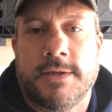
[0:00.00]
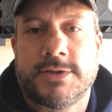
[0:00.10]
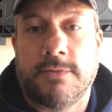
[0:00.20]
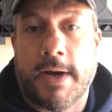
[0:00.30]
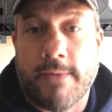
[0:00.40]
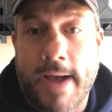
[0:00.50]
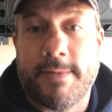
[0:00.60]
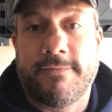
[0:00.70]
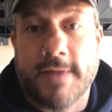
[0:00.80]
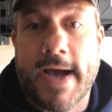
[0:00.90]
So my
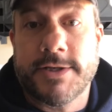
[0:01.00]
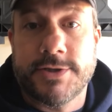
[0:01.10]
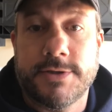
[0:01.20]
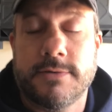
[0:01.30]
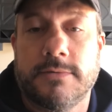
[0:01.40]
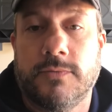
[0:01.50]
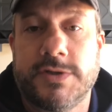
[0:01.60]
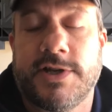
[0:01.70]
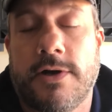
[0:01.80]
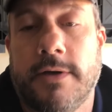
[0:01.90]
rapid flash
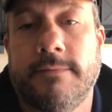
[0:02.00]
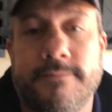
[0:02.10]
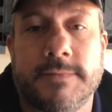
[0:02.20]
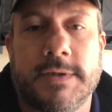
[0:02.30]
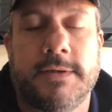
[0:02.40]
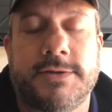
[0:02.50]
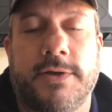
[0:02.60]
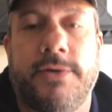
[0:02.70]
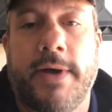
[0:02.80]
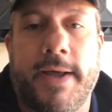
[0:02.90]
was on, so
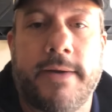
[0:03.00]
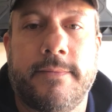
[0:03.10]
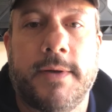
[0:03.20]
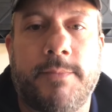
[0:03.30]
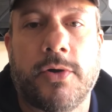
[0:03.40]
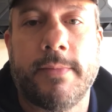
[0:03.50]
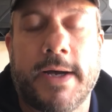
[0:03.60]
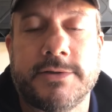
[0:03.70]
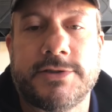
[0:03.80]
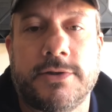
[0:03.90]
I knew I had a bulb
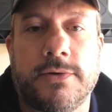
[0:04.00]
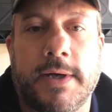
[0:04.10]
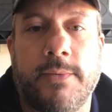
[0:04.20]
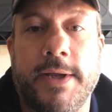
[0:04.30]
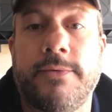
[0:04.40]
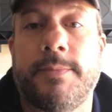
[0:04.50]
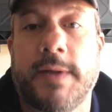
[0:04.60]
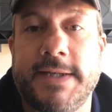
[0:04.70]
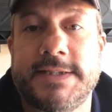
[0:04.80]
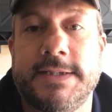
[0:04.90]
out. So I went and
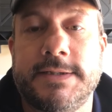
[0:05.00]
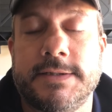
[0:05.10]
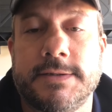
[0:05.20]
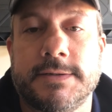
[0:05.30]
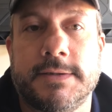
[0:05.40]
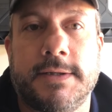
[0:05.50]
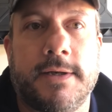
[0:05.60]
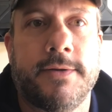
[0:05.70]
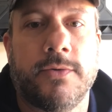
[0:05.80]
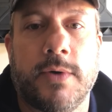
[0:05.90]
replaced it.
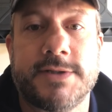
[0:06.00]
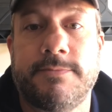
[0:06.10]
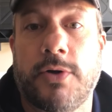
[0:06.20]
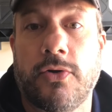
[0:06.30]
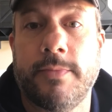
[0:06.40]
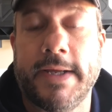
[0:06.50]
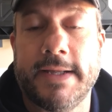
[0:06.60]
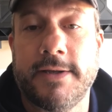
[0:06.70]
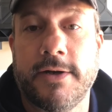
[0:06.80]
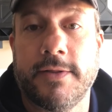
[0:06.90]
There was a bulb
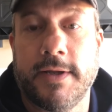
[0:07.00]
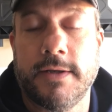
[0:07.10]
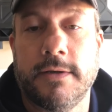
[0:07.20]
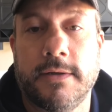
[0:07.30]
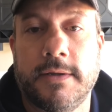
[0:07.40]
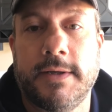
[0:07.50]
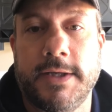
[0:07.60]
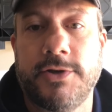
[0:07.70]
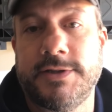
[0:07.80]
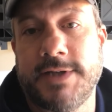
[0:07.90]
in there that
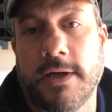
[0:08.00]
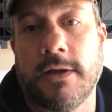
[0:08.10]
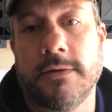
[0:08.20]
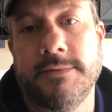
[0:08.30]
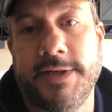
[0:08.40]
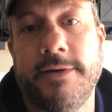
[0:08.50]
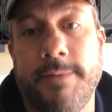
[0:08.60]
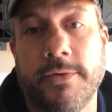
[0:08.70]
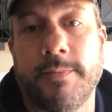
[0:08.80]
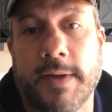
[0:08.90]
you could tell needed to
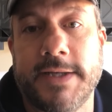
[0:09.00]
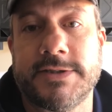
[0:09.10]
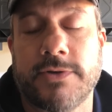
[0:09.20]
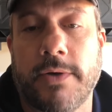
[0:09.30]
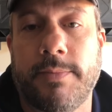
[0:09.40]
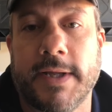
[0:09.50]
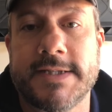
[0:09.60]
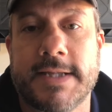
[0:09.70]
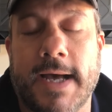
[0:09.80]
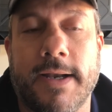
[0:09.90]
be replaced, so I
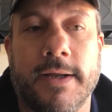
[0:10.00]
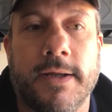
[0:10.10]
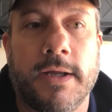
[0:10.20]
replaced that.